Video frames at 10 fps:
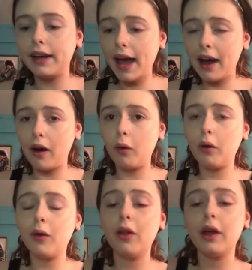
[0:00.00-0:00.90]

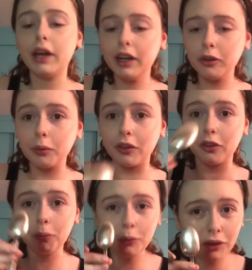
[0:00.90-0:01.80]
Now, here's what the
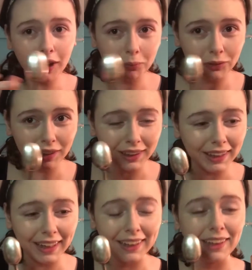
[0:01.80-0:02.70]
spoon comes in
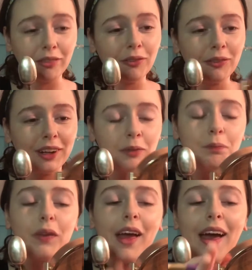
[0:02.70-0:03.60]
handy for.
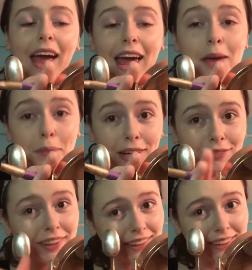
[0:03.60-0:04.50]
A
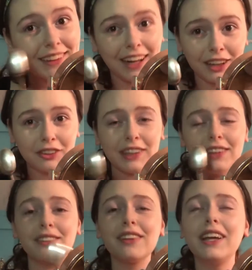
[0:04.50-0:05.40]
perfect cut
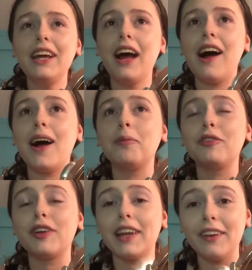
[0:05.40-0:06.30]
crease.
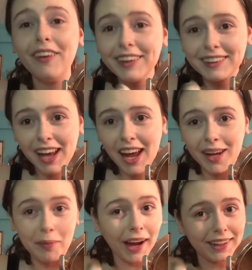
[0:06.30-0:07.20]
For the longest
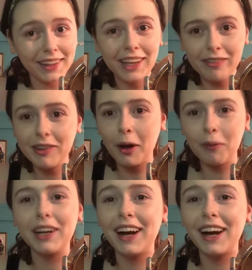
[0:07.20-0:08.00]
time, I didn't even know what a